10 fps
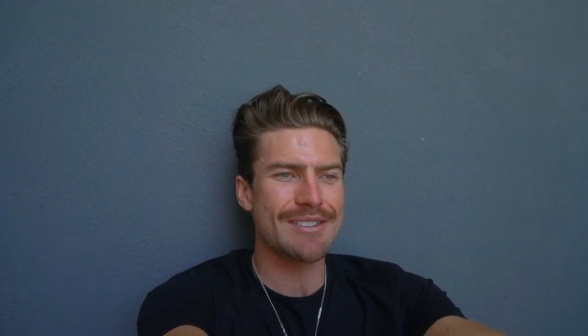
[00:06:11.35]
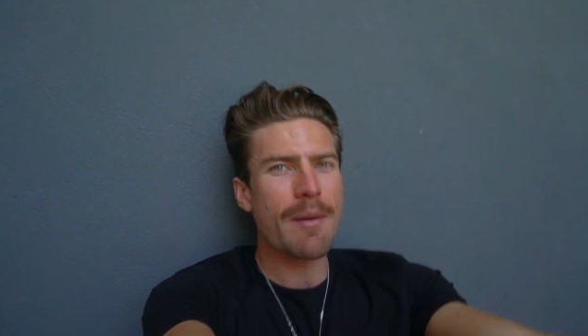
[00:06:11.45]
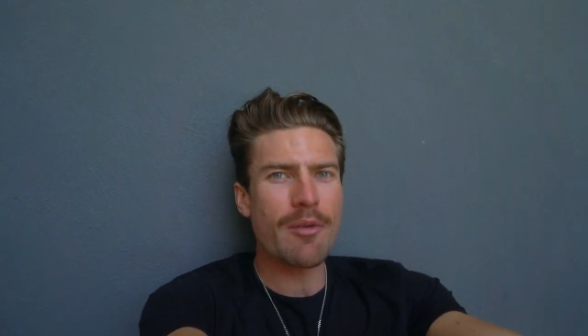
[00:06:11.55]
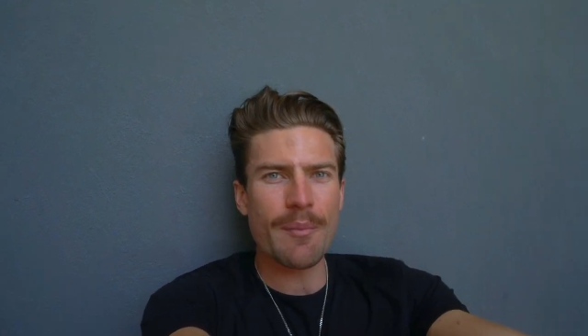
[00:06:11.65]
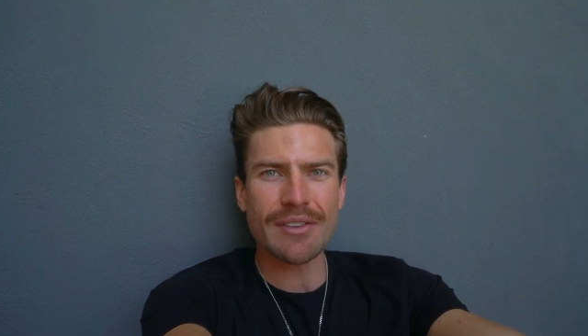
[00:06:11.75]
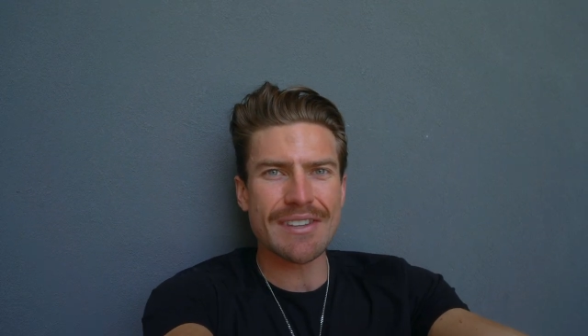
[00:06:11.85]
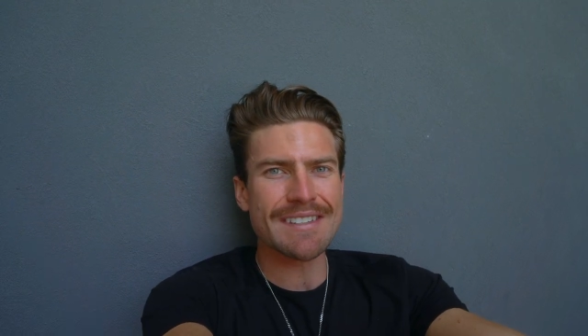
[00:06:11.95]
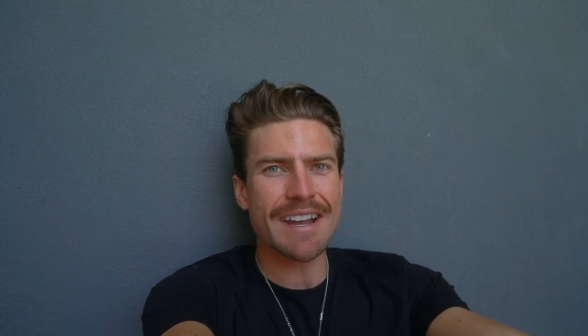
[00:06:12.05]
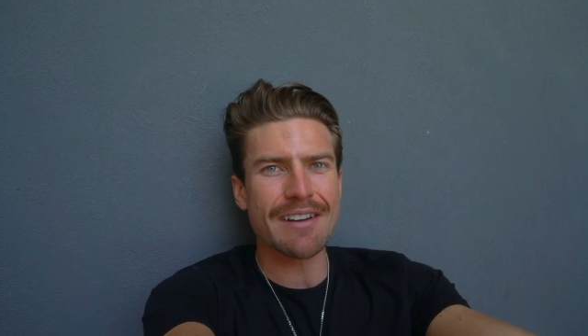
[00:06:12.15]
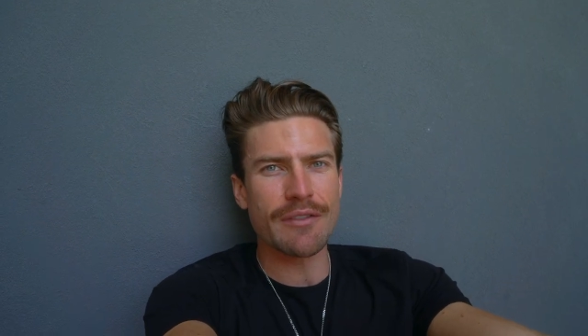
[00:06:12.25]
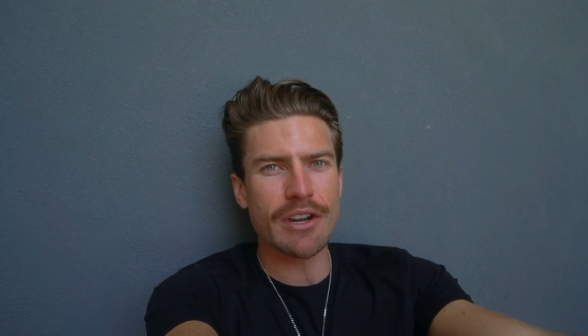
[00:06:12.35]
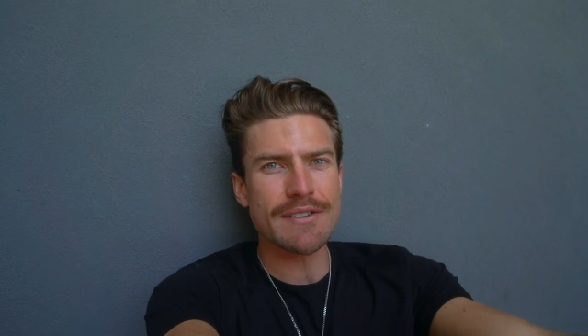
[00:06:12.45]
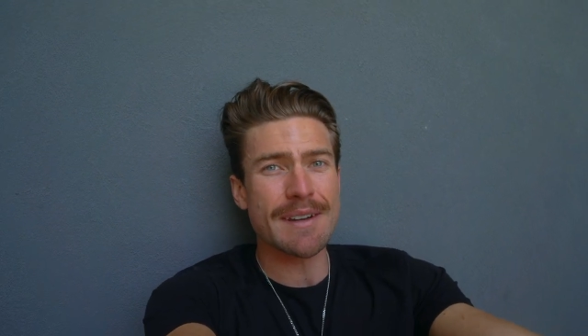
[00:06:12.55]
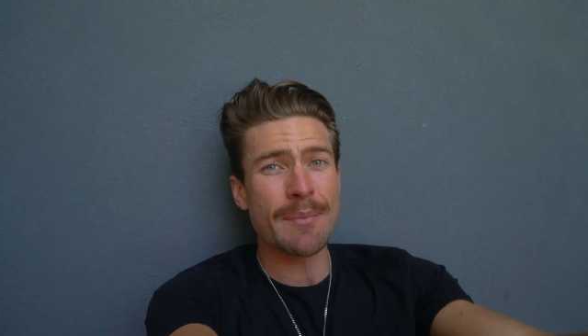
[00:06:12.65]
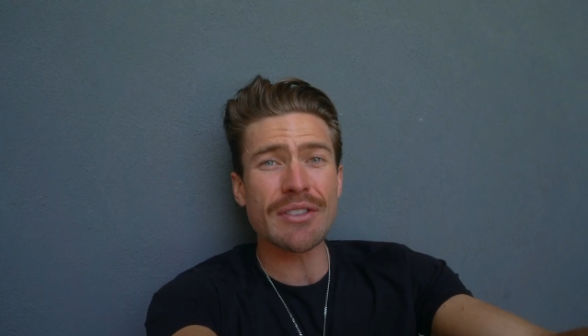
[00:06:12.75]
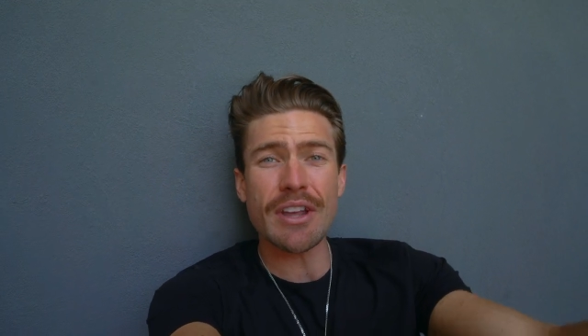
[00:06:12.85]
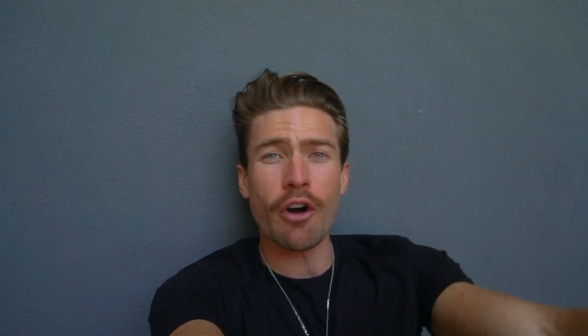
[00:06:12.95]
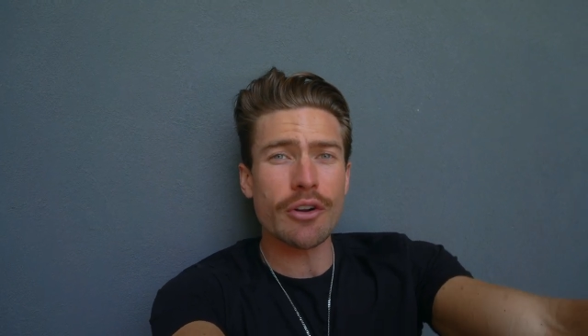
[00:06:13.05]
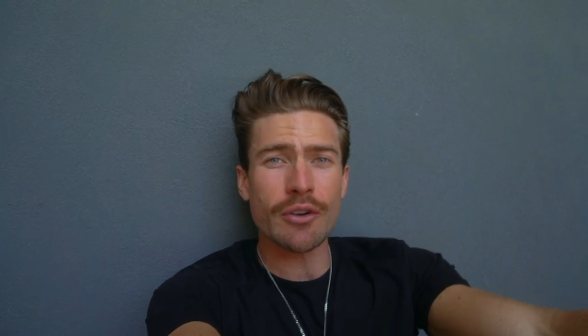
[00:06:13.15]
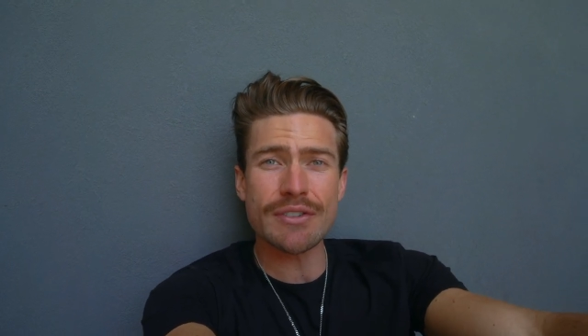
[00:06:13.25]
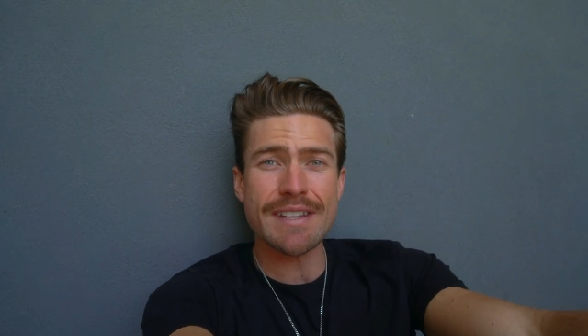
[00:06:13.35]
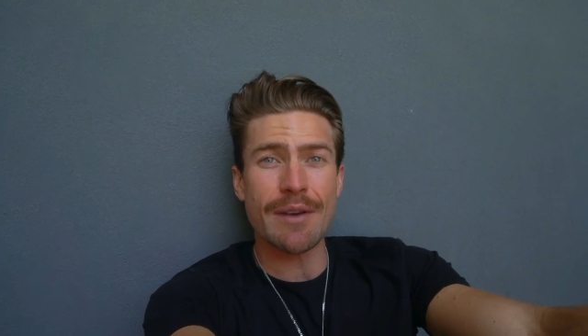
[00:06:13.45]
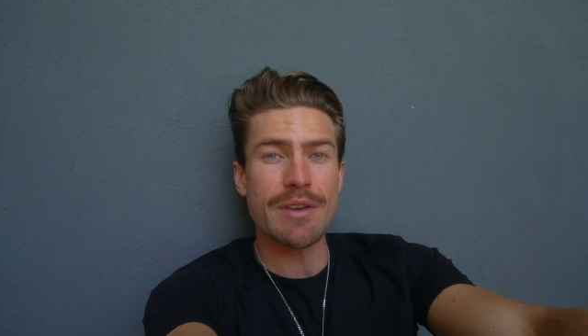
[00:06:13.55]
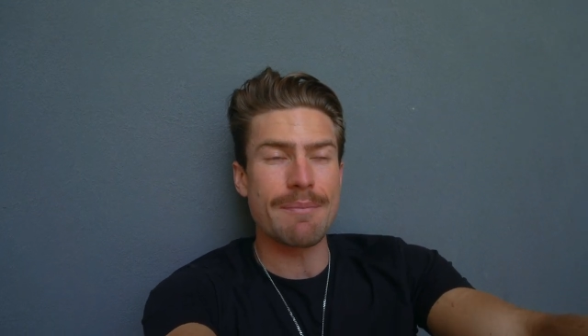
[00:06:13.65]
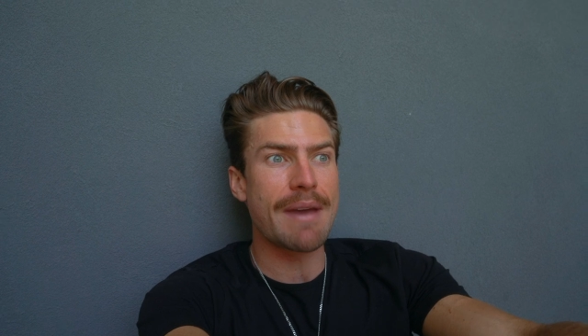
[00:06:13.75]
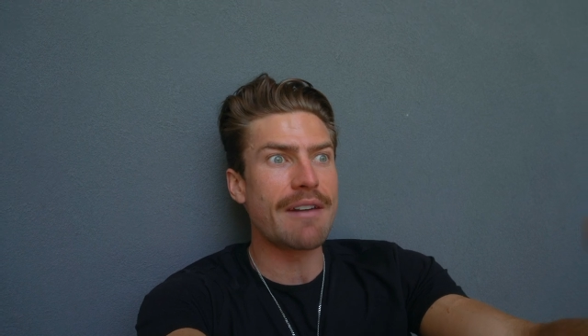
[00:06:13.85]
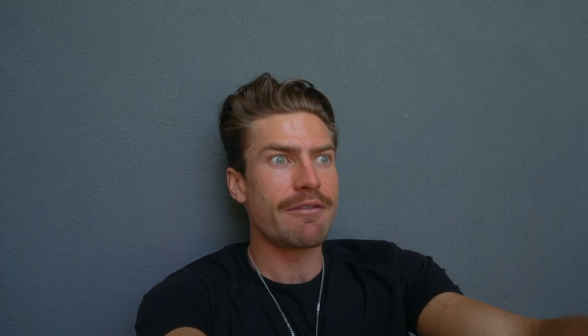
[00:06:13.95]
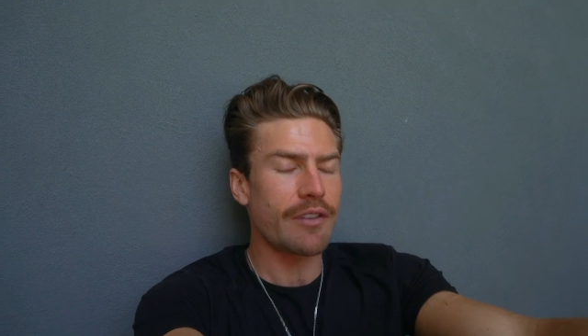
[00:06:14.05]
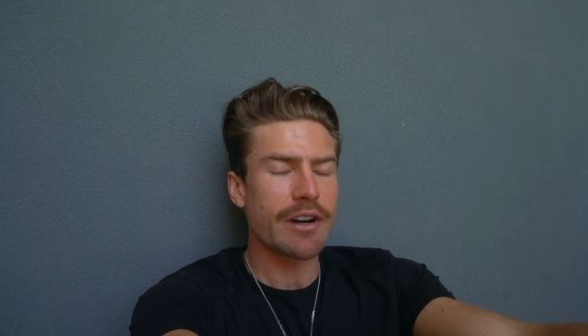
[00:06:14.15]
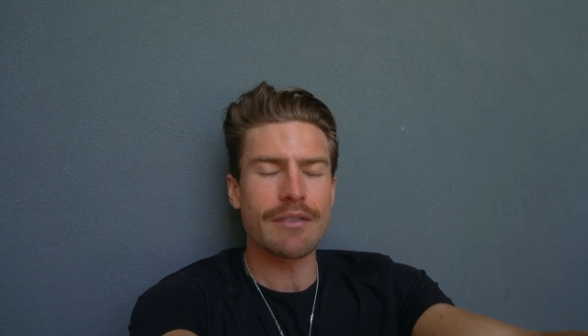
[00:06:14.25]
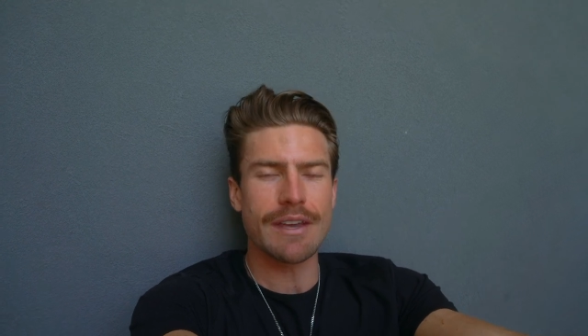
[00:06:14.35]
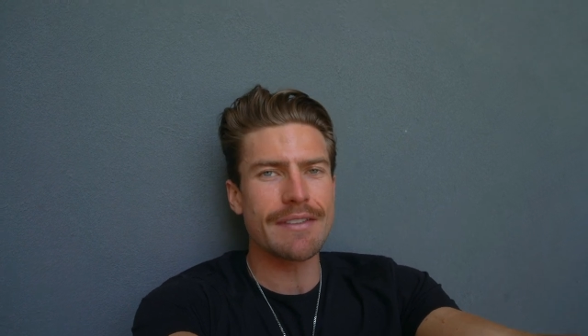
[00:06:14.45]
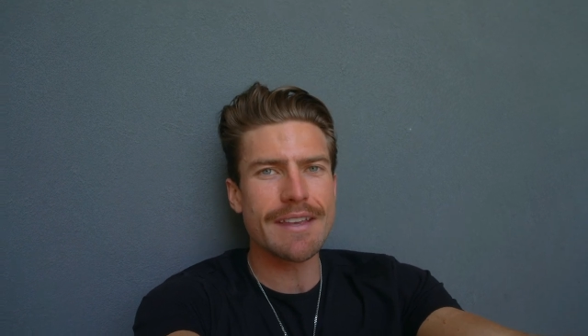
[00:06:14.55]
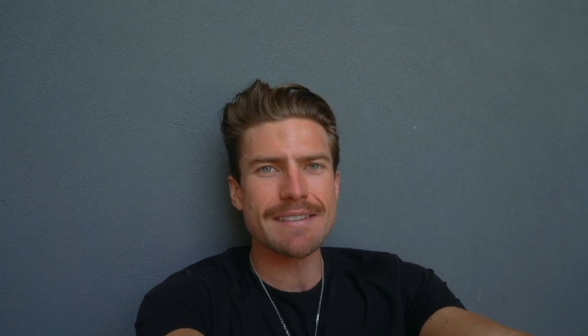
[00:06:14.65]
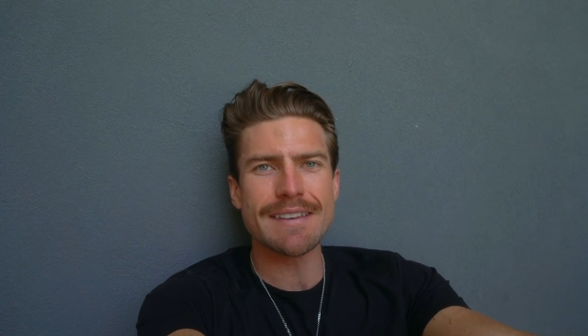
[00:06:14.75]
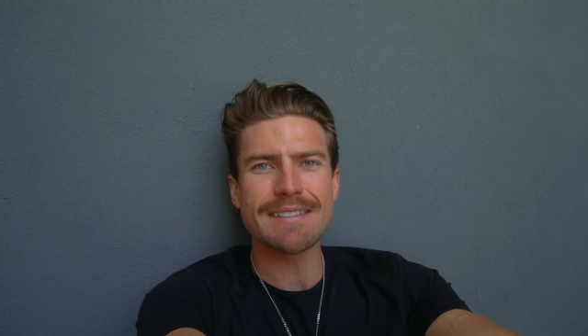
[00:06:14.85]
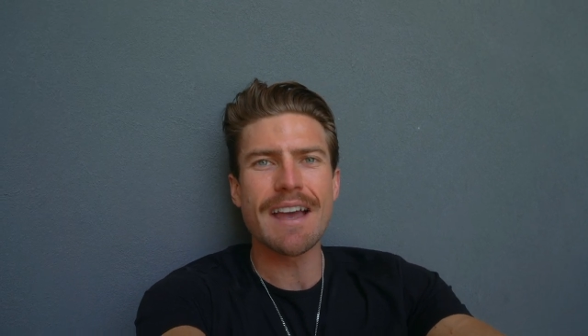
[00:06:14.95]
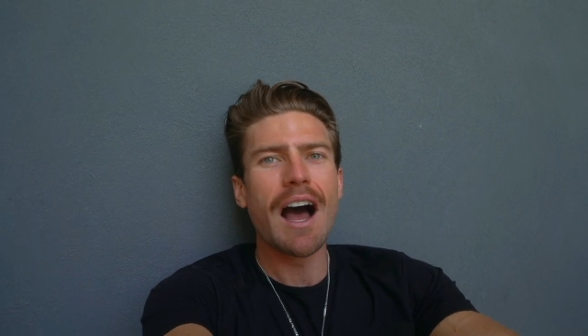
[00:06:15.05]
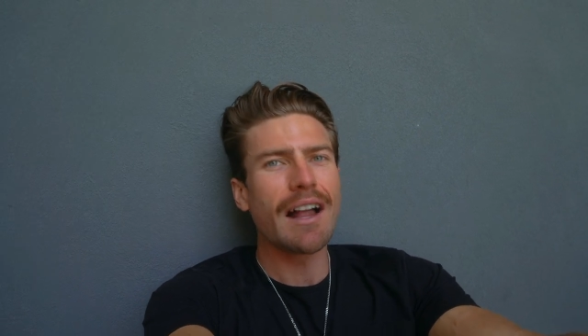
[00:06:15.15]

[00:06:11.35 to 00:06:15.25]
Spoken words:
Remember about these kind of videos and about the articles that we made fun of in this is